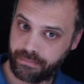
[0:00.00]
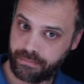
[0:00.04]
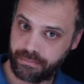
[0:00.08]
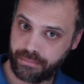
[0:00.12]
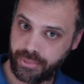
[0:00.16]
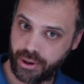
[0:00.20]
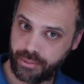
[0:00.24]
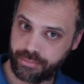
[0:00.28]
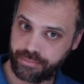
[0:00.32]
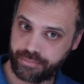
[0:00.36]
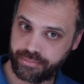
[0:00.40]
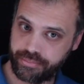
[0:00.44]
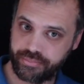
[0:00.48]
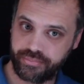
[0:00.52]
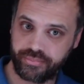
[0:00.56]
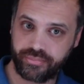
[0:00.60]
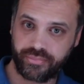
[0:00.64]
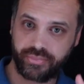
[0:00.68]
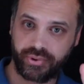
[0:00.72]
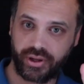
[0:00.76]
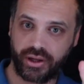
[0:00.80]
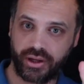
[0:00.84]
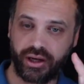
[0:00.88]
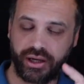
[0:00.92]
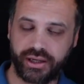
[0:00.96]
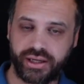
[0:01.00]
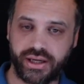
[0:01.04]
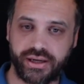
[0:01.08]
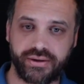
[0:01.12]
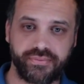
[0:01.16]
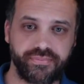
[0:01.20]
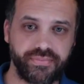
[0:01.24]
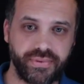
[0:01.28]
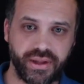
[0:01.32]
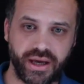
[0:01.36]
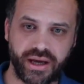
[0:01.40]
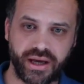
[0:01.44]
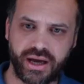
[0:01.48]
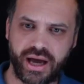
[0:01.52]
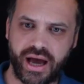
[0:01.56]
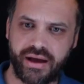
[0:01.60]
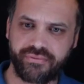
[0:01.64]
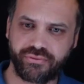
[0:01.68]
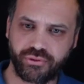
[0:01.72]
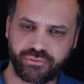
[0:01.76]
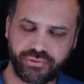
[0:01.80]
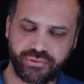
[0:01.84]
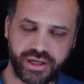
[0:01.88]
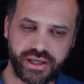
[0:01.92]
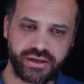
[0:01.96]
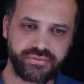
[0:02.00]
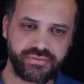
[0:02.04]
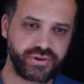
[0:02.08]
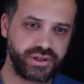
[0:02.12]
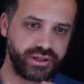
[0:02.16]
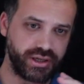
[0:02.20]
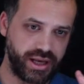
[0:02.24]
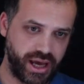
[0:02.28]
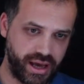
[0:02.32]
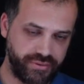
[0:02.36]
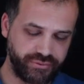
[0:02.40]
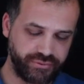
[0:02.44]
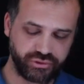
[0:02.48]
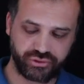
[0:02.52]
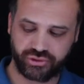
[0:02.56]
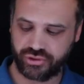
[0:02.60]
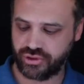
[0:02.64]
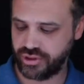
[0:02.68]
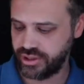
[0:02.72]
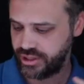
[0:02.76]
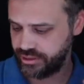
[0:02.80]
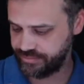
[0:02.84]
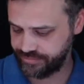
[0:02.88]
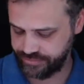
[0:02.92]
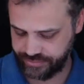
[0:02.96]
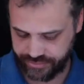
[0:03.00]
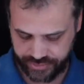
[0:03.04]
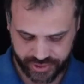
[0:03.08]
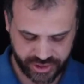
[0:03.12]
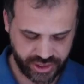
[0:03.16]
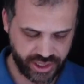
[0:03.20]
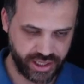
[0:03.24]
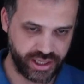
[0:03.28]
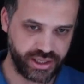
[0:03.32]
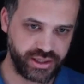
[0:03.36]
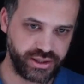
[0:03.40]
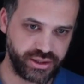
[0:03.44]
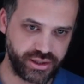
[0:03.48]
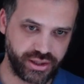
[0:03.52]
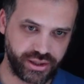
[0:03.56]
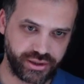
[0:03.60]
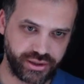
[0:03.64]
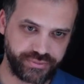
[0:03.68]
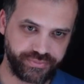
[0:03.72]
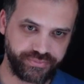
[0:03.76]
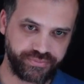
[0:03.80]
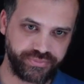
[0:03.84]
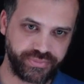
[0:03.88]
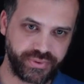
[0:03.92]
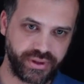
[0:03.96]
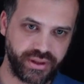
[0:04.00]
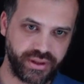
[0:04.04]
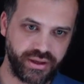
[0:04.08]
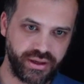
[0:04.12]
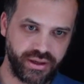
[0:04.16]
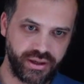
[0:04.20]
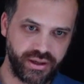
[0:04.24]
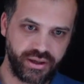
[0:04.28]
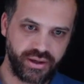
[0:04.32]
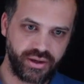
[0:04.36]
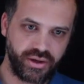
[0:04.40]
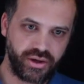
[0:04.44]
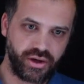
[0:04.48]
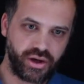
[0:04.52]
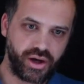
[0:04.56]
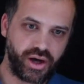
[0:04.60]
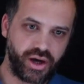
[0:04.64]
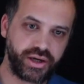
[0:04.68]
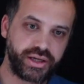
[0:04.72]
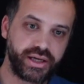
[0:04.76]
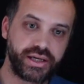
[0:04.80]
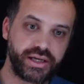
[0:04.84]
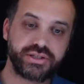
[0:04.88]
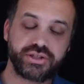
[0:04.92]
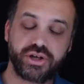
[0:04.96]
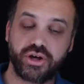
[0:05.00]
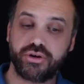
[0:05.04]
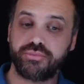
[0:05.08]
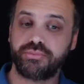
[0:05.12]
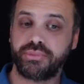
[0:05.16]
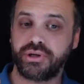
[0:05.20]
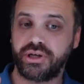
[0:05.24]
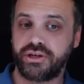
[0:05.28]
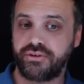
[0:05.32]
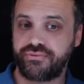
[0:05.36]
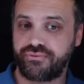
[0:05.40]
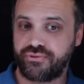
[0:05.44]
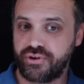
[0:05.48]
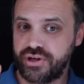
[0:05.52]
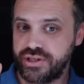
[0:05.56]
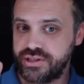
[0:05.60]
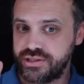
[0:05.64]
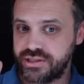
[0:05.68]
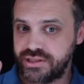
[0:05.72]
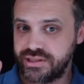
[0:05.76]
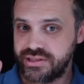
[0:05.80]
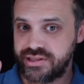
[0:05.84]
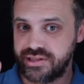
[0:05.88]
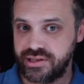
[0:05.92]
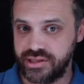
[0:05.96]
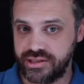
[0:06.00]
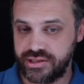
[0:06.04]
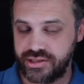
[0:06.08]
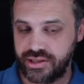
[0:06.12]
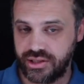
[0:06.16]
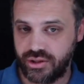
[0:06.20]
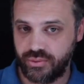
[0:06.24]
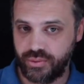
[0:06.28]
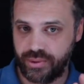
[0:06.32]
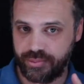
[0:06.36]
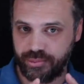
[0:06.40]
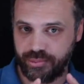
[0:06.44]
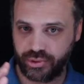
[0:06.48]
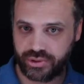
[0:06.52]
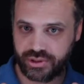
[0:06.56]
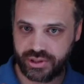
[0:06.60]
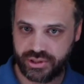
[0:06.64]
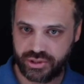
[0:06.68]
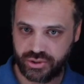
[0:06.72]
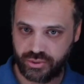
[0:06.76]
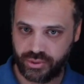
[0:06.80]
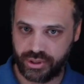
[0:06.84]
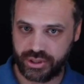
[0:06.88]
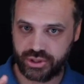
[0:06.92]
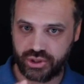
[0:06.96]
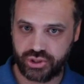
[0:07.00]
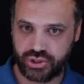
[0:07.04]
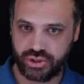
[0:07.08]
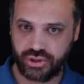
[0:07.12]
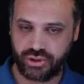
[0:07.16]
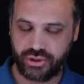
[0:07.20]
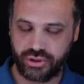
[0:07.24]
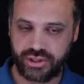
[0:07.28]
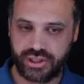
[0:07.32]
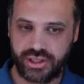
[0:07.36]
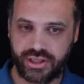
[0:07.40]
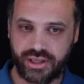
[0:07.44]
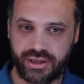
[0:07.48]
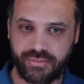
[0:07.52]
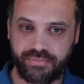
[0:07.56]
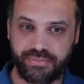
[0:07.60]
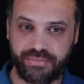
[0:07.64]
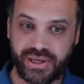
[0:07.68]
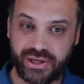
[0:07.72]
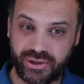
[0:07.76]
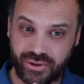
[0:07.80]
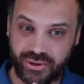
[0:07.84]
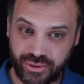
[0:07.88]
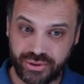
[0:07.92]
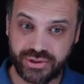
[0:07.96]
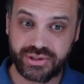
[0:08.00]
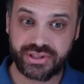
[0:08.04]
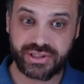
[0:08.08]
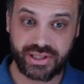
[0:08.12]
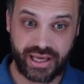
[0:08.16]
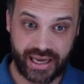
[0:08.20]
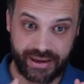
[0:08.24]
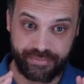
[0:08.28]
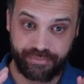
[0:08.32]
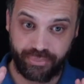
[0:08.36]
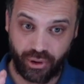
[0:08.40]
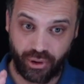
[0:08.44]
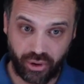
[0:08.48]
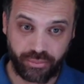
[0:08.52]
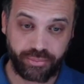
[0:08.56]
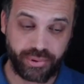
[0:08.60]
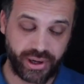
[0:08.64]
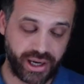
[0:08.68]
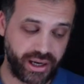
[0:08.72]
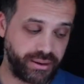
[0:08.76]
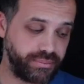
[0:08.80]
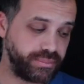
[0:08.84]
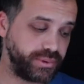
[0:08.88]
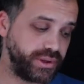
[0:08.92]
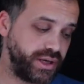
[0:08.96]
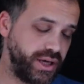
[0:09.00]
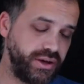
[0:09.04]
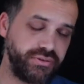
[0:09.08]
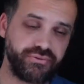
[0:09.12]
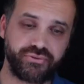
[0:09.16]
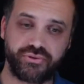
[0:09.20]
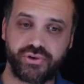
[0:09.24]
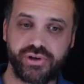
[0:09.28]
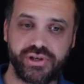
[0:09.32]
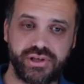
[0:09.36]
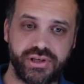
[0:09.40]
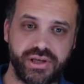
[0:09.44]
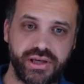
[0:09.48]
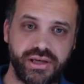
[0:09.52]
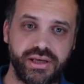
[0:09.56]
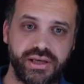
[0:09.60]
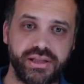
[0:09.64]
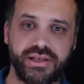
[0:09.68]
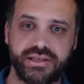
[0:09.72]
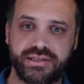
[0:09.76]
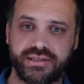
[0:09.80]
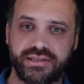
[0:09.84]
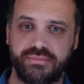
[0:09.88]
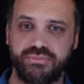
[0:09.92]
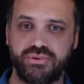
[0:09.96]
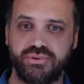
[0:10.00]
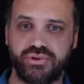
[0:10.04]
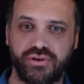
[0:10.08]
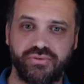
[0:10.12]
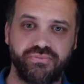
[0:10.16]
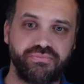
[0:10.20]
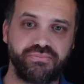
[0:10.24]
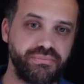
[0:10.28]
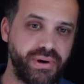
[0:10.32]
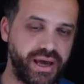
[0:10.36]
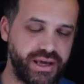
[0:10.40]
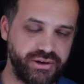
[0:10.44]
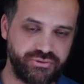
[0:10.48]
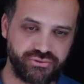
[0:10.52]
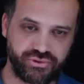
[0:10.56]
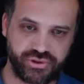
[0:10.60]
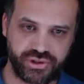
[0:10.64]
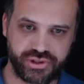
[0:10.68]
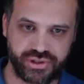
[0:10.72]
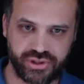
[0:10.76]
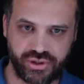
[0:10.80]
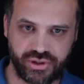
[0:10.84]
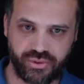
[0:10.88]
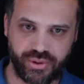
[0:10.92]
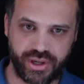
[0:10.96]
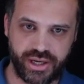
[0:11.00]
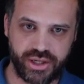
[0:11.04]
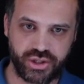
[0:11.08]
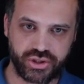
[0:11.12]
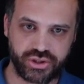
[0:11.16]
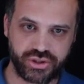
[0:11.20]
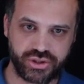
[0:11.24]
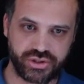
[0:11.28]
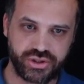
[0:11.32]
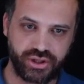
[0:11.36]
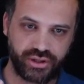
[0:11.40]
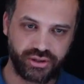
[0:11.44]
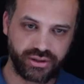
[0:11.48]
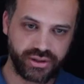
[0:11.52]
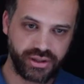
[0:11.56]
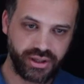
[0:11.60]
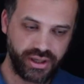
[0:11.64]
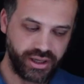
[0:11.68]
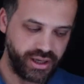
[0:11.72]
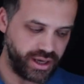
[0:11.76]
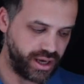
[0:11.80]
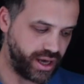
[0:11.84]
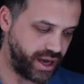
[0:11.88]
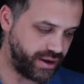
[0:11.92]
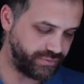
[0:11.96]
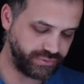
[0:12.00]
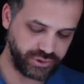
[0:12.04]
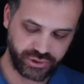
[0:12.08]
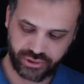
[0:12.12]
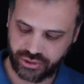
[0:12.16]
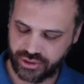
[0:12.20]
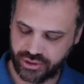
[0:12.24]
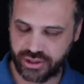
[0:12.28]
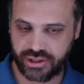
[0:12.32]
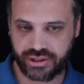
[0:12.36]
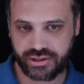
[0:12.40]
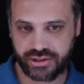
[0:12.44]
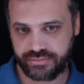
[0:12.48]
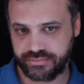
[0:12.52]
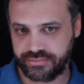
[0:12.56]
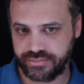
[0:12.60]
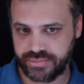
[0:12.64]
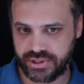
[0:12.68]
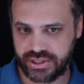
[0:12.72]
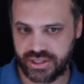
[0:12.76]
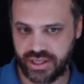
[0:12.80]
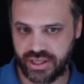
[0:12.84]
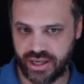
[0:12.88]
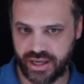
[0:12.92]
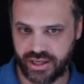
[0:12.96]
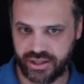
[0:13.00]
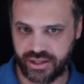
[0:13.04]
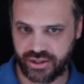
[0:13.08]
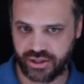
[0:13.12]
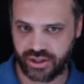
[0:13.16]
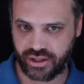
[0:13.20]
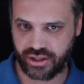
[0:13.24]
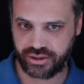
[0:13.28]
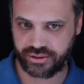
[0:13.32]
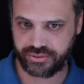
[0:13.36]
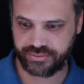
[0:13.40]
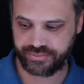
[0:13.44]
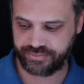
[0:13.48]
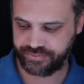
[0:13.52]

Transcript: Boop. Okay, have a read of it, have a try, see how you go. Okay, so my friends insisted that we put this question on here because they pop up. Every year there's some sort of matrix equation. So have a look at it, see how you go.